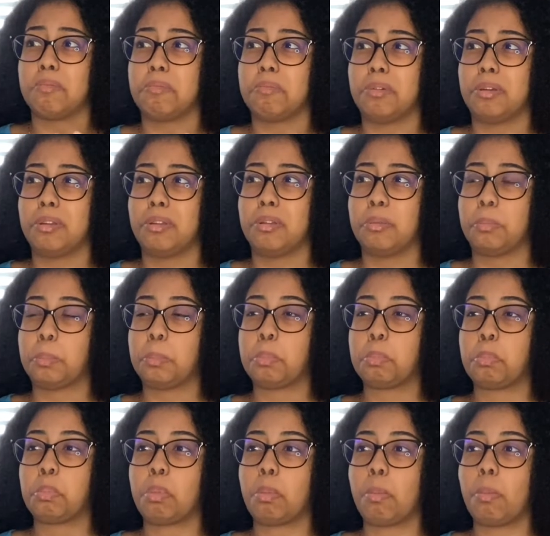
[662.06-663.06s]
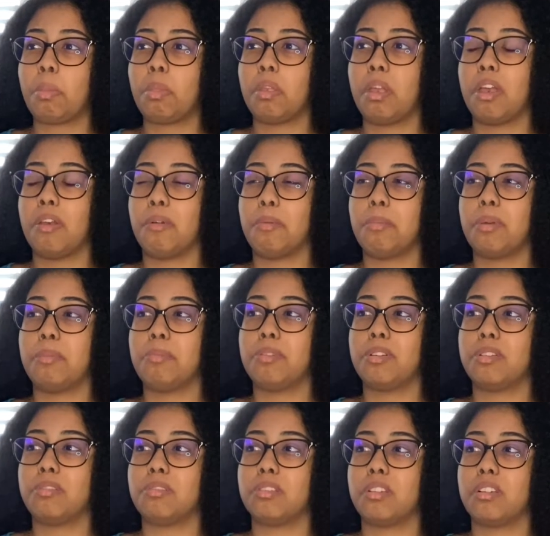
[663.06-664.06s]
one i remember
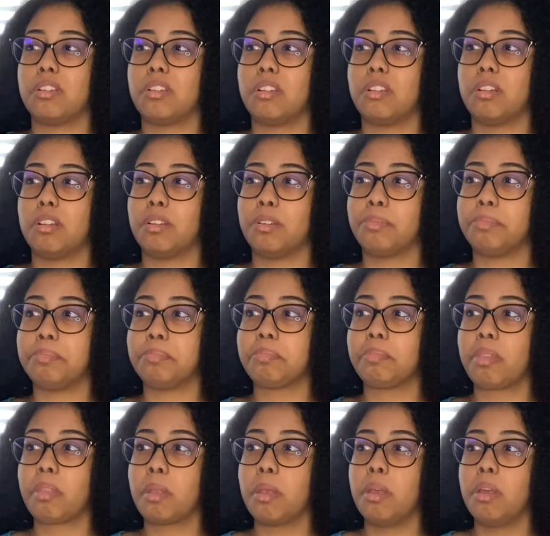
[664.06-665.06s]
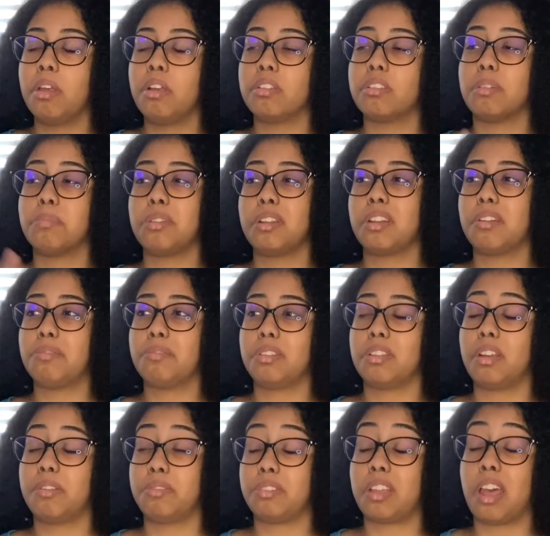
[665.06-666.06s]
it was like uh, something that,
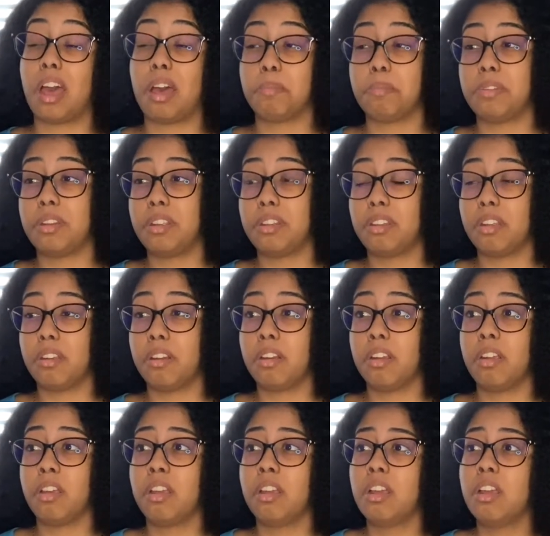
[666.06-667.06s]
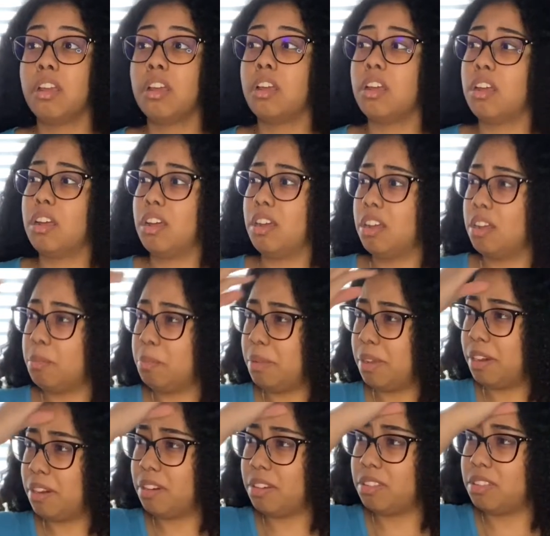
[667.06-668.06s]
that was happening there
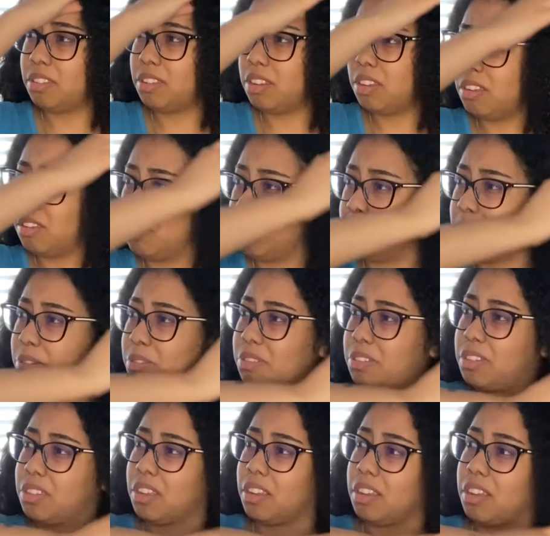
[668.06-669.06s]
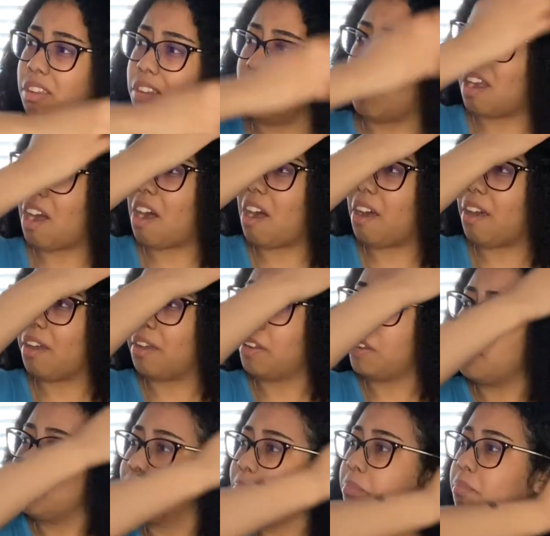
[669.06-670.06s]
apparently um there was like a guy
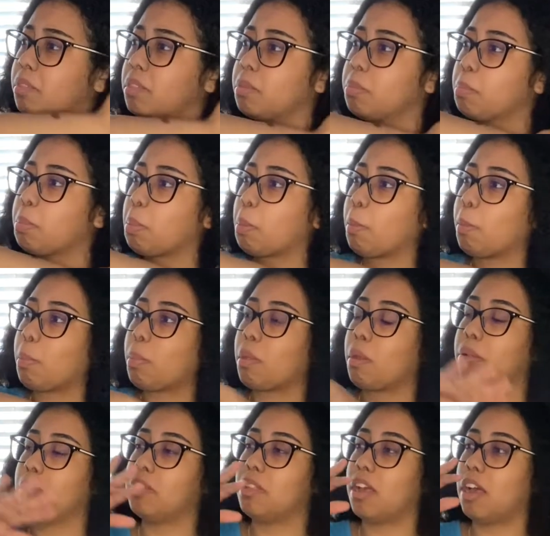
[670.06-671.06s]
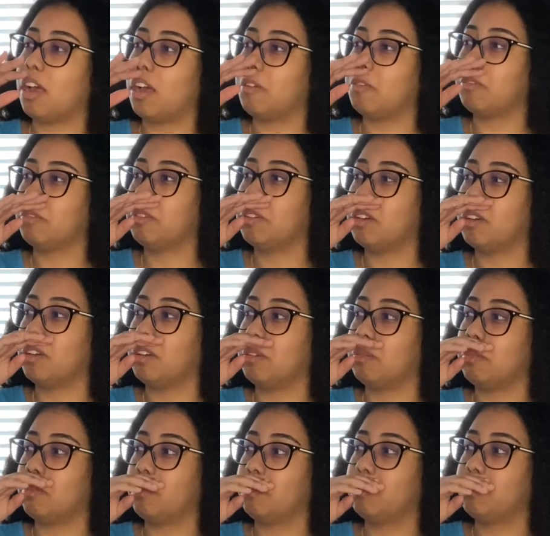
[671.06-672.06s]
that
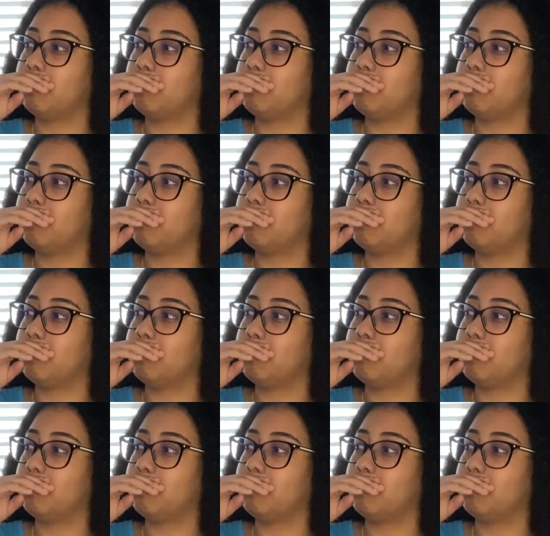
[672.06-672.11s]
um